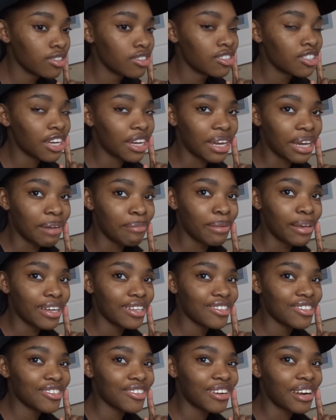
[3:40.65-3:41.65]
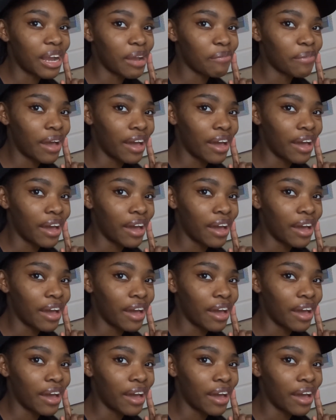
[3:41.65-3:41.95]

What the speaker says: check out my Instagram